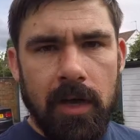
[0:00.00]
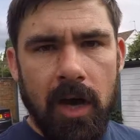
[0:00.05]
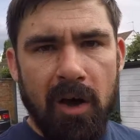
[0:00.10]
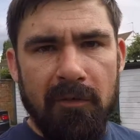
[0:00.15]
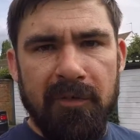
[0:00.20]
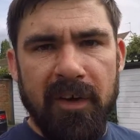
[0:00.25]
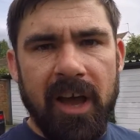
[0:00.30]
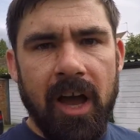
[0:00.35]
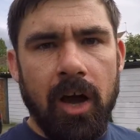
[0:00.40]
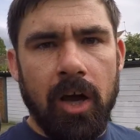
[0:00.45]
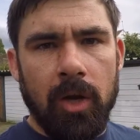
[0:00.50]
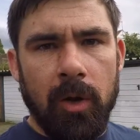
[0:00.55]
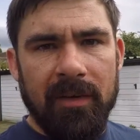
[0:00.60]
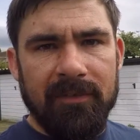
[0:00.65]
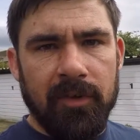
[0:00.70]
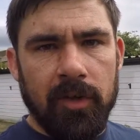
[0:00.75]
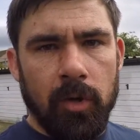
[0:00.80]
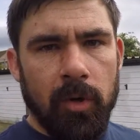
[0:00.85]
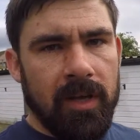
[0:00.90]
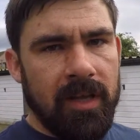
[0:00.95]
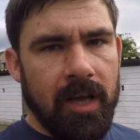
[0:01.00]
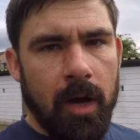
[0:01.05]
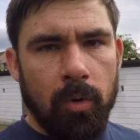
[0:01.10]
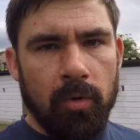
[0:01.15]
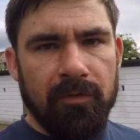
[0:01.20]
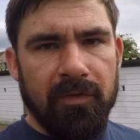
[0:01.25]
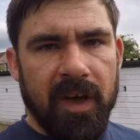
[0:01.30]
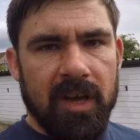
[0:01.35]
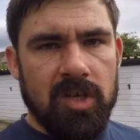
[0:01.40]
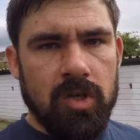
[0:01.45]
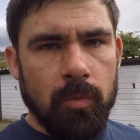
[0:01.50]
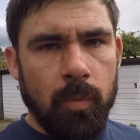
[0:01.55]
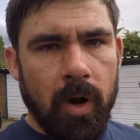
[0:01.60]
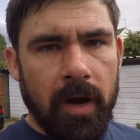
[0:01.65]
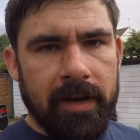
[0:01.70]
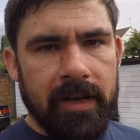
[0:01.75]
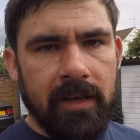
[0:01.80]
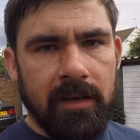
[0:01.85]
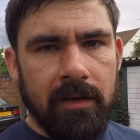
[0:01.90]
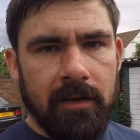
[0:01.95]
I think I'm going to have to do it the old-fashioned
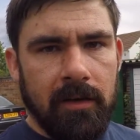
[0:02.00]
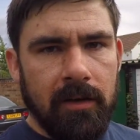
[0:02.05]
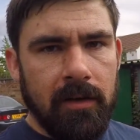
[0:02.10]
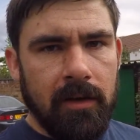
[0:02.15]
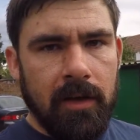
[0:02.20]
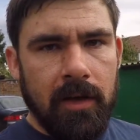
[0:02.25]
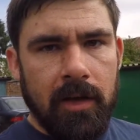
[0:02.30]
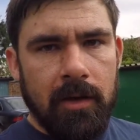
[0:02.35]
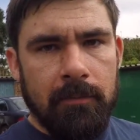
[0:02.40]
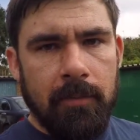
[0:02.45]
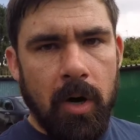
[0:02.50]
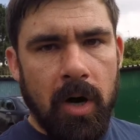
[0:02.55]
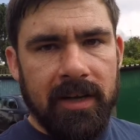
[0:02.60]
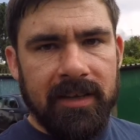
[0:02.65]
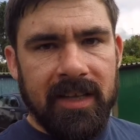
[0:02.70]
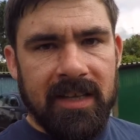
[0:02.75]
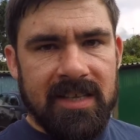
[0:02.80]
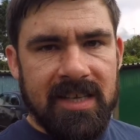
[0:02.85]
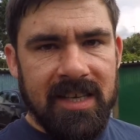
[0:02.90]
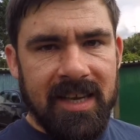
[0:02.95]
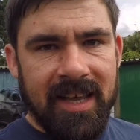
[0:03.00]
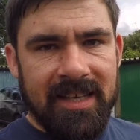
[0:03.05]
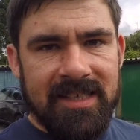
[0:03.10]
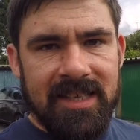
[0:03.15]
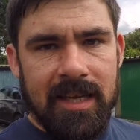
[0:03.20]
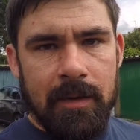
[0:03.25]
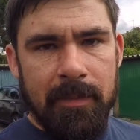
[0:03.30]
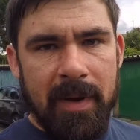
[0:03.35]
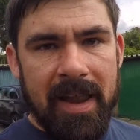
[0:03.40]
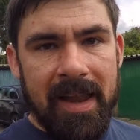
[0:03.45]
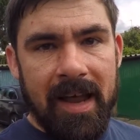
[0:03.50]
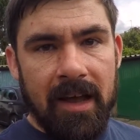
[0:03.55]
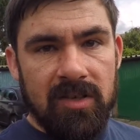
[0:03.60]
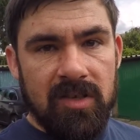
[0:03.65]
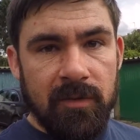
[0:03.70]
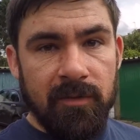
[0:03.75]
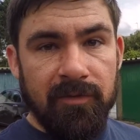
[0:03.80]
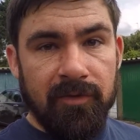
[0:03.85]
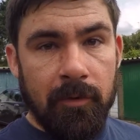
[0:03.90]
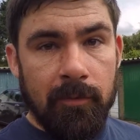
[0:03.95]
way by disconnecting the bell
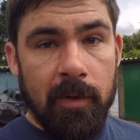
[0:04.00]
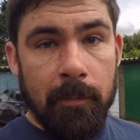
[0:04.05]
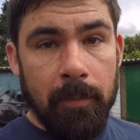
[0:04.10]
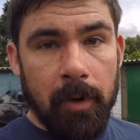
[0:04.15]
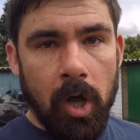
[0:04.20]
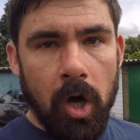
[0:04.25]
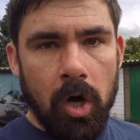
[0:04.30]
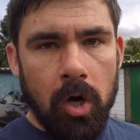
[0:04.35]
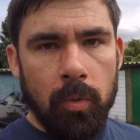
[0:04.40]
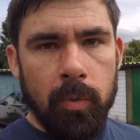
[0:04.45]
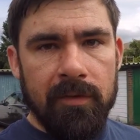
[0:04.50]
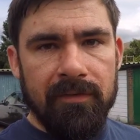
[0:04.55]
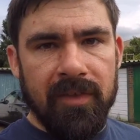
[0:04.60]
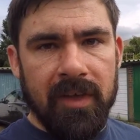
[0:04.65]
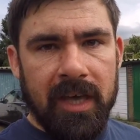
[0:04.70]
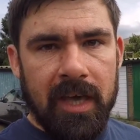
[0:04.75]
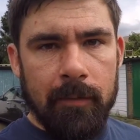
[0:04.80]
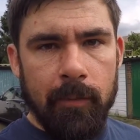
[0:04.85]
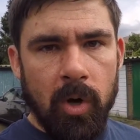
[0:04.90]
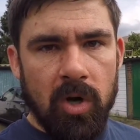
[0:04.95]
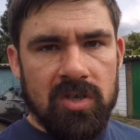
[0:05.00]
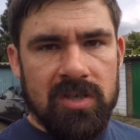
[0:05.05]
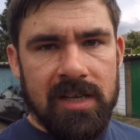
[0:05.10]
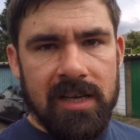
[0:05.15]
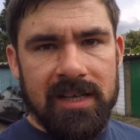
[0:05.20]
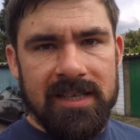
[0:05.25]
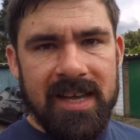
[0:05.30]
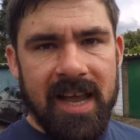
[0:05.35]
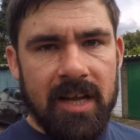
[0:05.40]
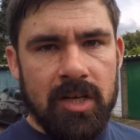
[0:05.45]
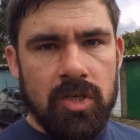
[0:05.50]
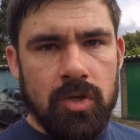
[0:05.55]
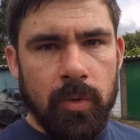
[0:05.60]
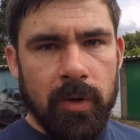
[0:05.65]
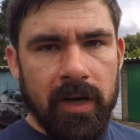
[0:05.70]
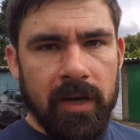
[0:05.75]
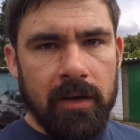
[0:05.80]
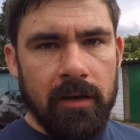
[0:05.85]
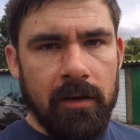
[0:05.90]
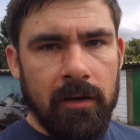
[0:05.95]
housing from the block with the gearbox still attached to
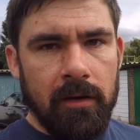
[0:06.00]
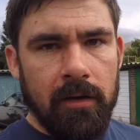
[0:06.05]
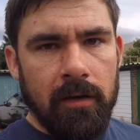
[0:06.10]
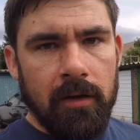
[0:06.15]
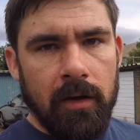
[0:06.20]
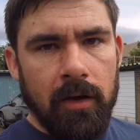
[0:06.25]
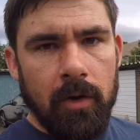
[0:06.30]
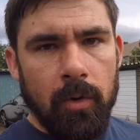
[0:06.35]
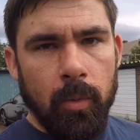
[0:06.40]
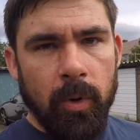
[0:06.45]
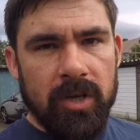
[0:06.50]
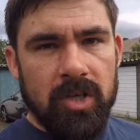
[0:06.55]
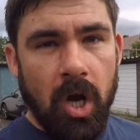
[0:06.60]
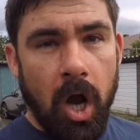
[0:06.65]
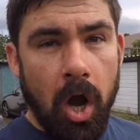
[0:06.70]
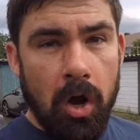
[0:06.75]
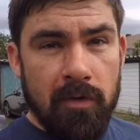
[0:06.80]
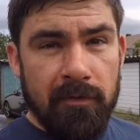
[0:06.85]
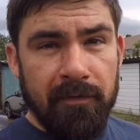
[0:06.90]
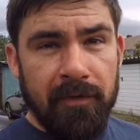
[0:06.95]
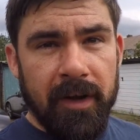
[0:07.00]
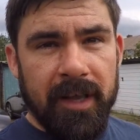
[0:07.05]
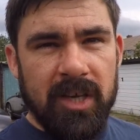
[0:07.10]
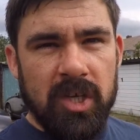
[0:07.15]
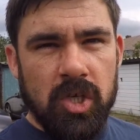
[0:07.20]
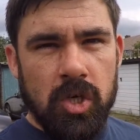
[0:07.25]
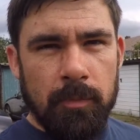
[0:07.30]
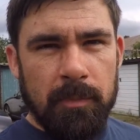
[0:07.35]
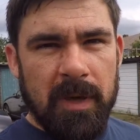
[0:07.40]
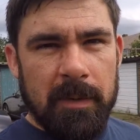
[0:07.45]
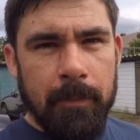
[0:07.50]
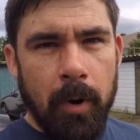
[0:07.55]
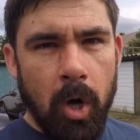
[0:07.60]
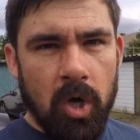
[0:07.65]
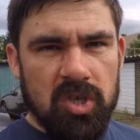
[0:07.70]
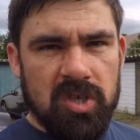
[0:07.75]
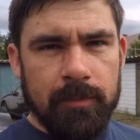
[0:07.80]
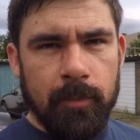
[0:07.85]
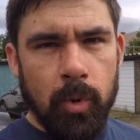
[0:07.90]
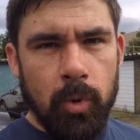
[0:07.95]
it, which hopefully should be
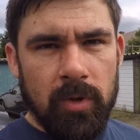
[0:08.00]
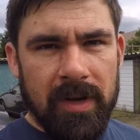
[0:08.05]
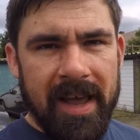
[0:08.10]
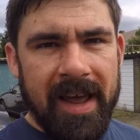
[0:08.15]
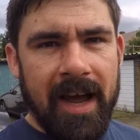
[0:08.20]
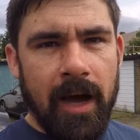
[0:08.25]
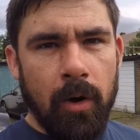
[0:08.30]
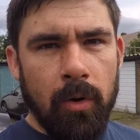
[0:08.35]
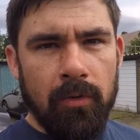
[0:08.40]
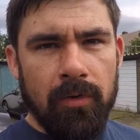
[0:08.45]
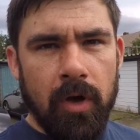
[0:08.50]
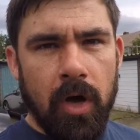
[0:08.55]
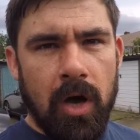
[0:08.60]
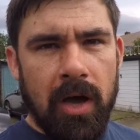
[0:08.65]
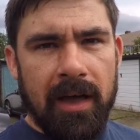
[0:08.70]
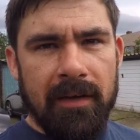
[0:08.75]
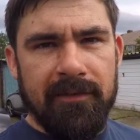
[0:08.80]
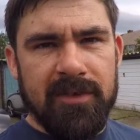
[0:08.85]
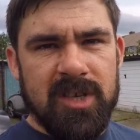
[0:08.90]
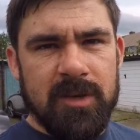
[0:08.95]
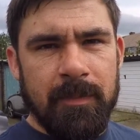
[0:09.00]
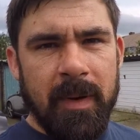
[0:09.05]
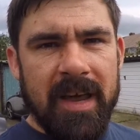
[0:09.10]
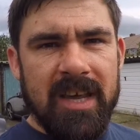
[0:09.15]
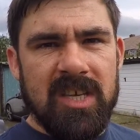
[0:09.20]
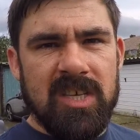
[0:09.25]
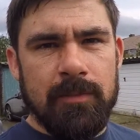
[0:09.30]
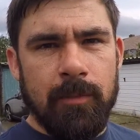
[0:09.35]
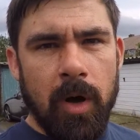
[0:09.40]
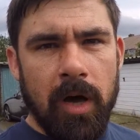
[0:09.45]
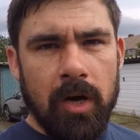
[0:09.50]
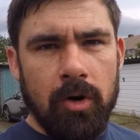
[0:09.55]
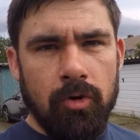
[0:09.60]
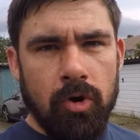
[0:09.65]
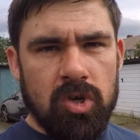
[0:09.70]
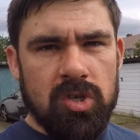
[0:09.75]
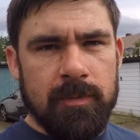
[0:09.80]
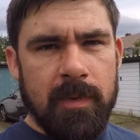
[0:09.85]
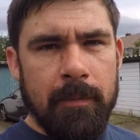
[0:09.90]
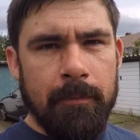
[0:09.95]
possible now that I've spaced my
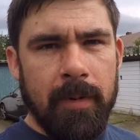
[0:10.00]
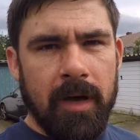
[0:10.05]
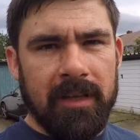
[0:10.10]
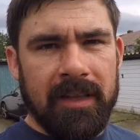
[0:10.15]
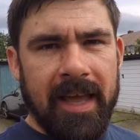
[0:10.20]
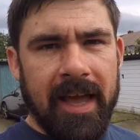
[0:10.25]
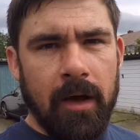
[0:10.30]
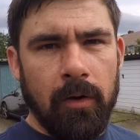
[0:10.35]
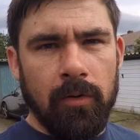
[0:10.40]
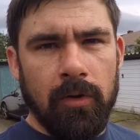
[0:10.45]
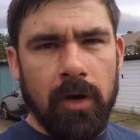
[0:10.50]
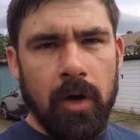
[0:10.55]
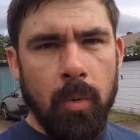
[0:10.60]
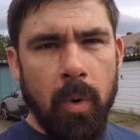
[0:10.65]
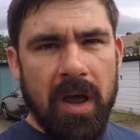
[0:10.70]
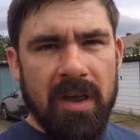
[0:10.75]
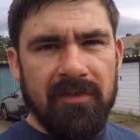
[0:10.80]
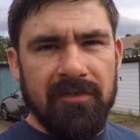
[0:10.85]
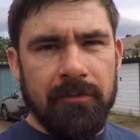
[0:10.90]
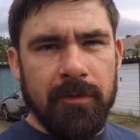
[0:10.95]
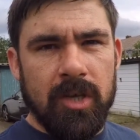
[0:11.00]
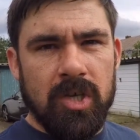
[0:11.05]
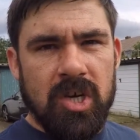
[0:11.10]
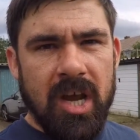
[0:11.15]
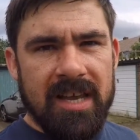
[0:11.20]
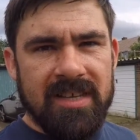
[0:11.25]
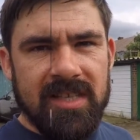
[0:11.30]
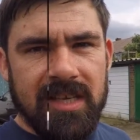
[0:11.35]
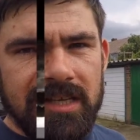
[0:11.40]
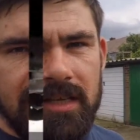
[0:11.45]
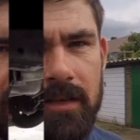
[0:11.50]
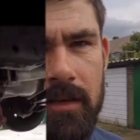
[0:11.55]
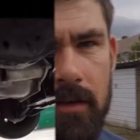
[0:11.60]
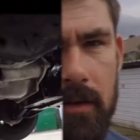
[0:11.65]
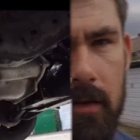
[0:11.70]
cross member down away from the chassis.